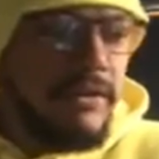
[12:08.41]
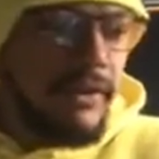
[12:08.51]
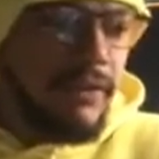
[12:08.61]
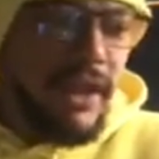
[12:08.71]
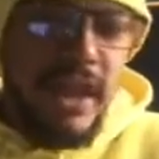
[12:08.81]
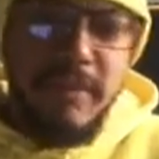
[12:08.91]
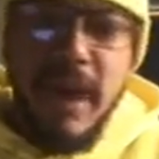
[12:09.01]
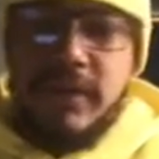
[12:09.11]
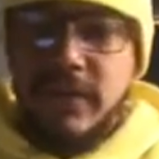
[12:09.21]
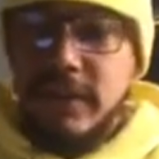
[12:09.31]
So if they came
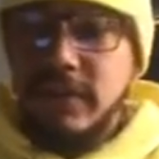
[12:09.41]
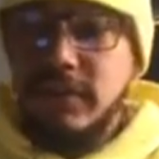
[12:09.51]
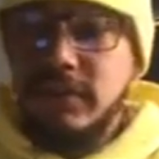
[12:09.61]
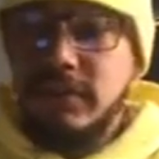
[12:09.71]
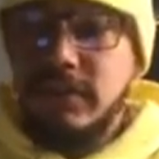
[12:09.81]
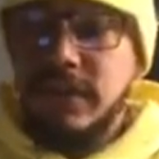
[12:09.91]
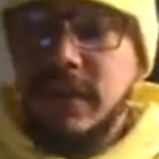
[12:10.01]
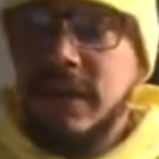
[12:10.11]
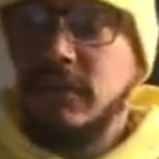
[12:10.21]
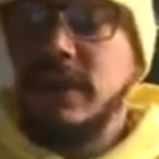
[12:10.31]
out in the news with
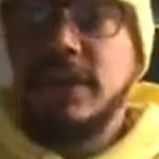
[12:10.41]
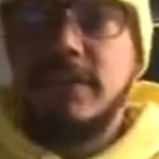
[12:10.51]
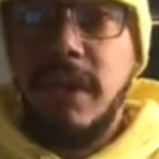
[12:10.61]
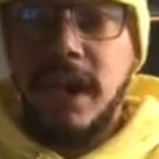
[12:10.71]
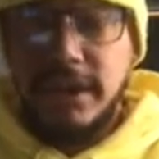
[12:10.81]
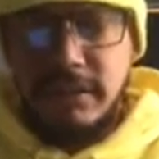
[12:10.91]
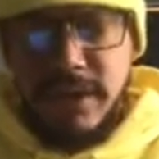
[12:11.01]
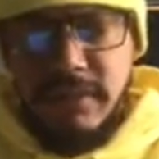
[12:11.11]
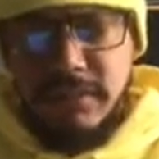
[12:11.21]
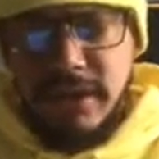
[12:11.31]
they can read your mind, you
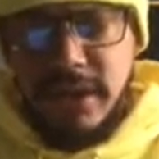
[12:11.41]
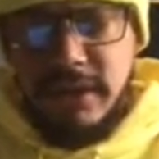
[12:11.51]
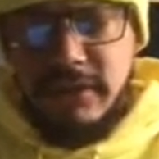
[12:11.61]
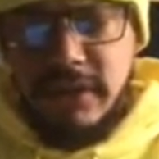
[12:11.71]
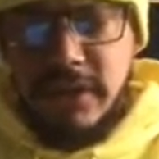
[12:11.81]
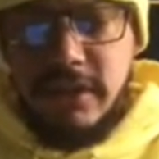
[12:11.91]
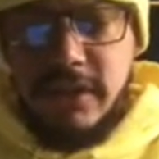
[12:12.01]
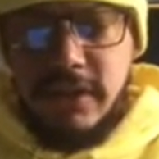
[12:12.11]
better believe that